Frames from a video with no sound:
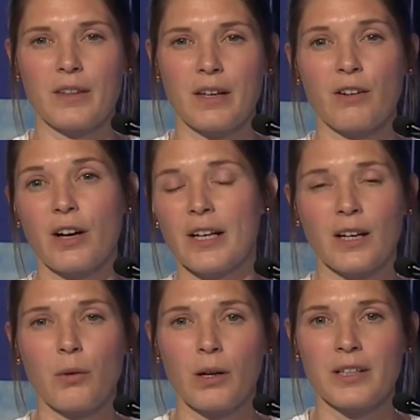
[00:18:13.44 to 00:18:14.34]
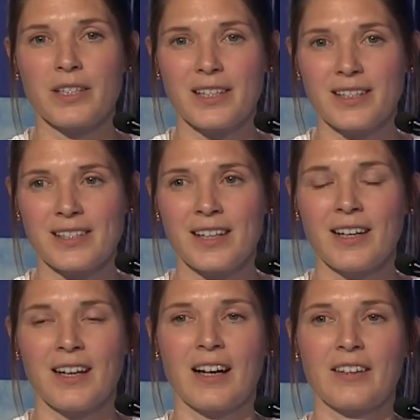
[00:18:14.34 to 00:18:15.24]
there are inequalities,
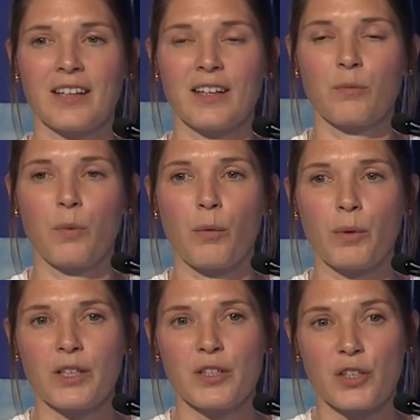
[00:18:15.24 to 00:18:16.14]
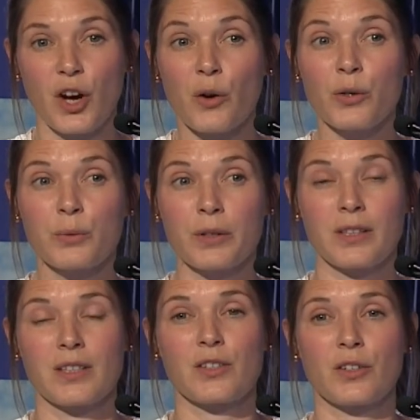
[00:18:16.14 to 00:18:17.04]
I think what we showed with
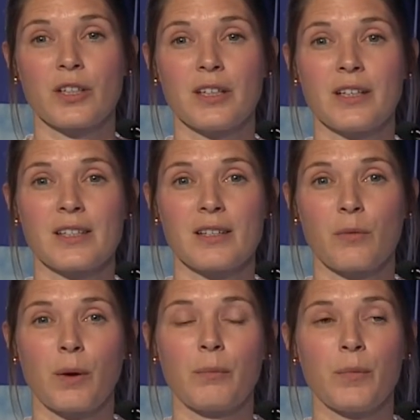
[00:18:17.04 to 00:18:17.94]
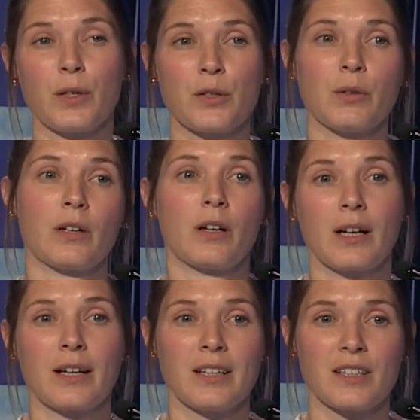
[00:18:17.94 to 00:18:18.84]
this study is that when we do an
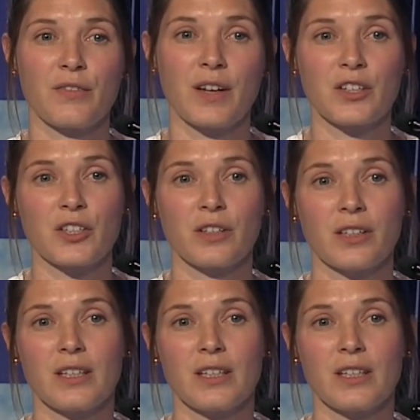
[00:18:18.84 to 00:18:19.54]
online intervention,